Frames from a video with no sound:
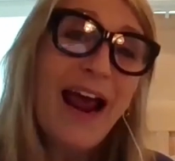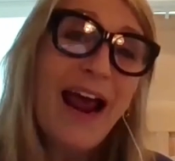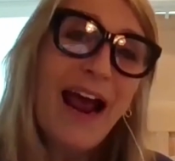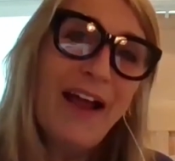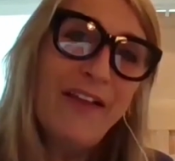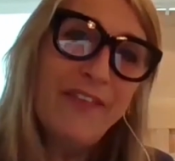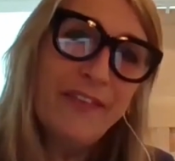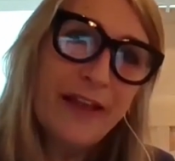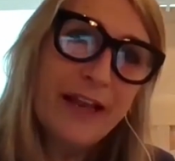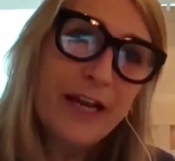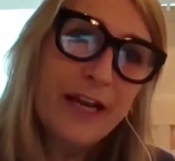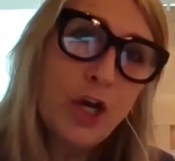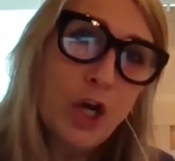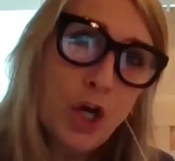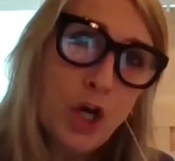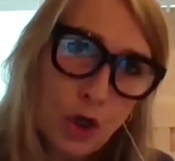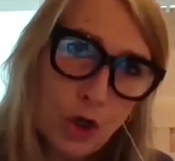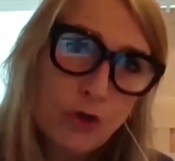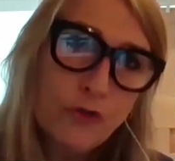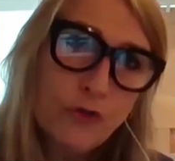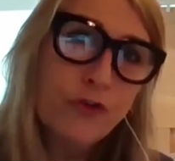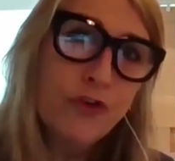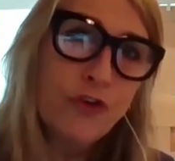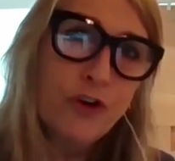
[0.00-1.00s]
And then
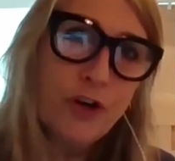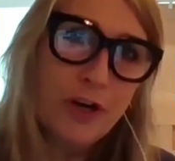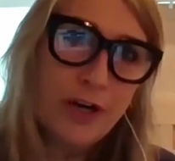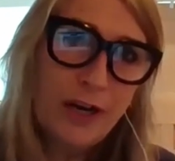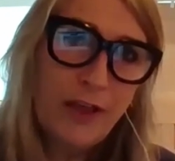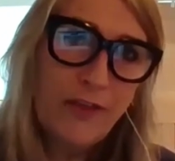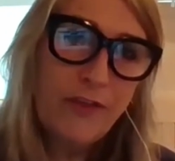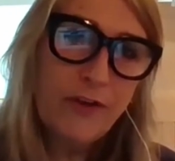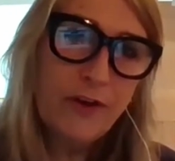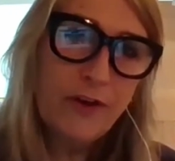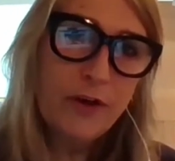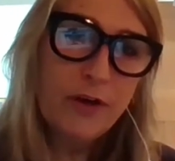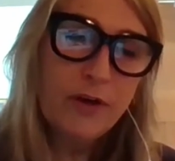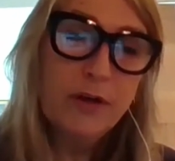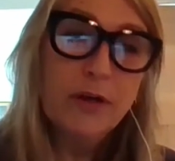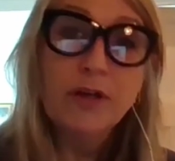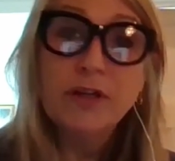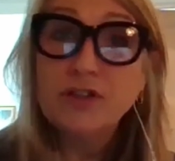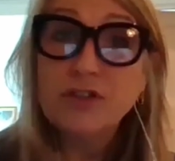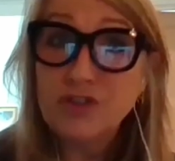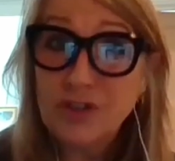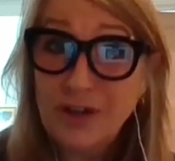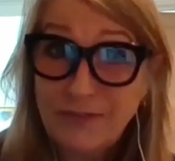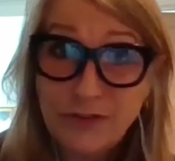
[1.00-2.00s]
look for another
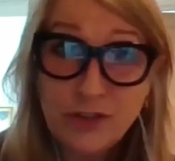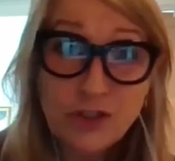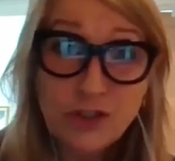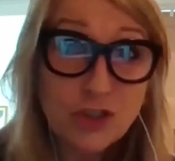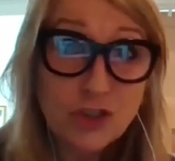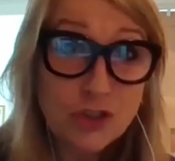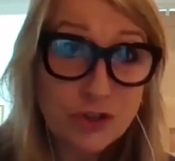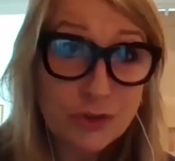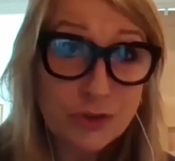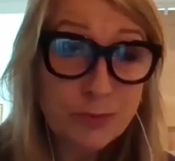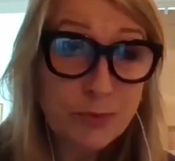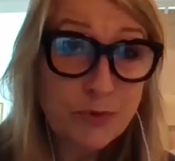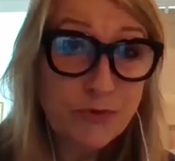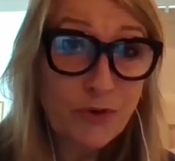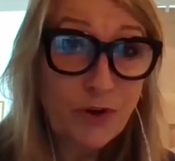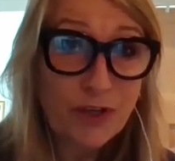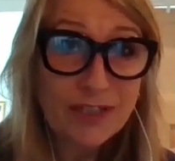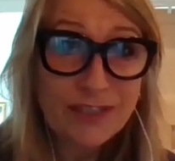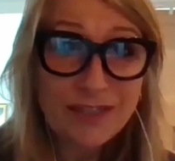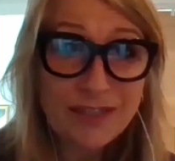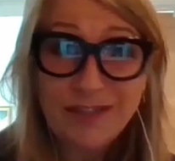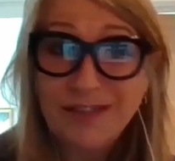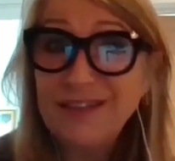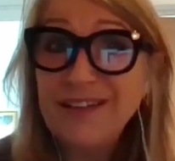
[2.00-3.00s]
travel insurance
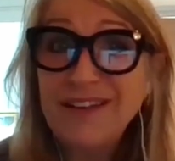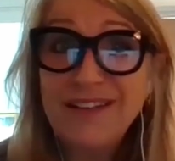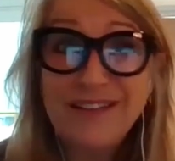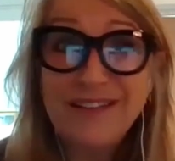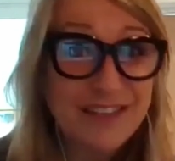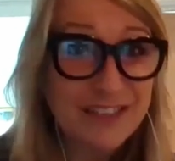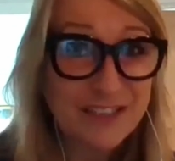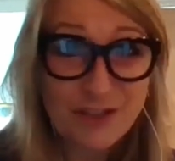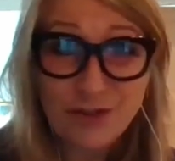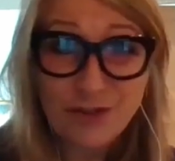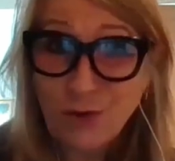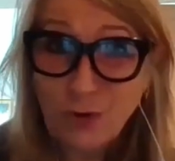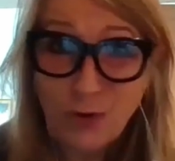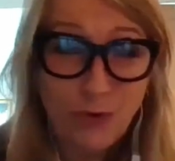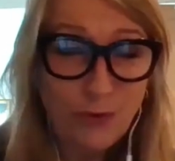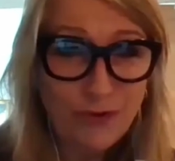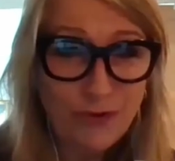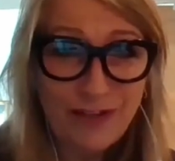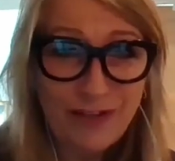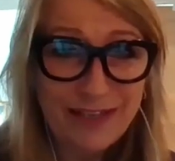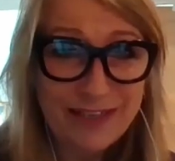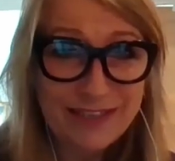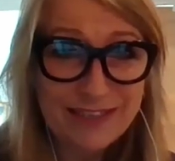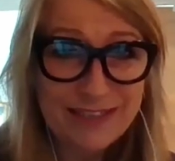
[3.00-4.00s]
provider that's not on
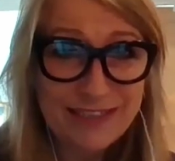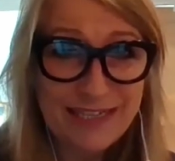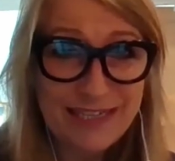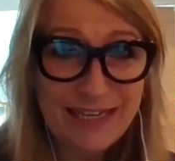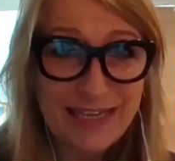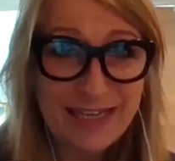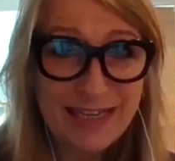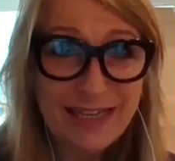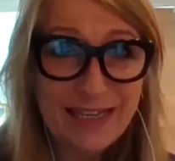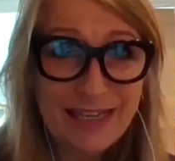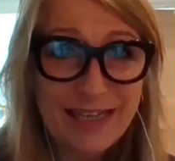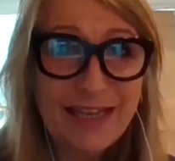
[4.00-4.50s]
the internet.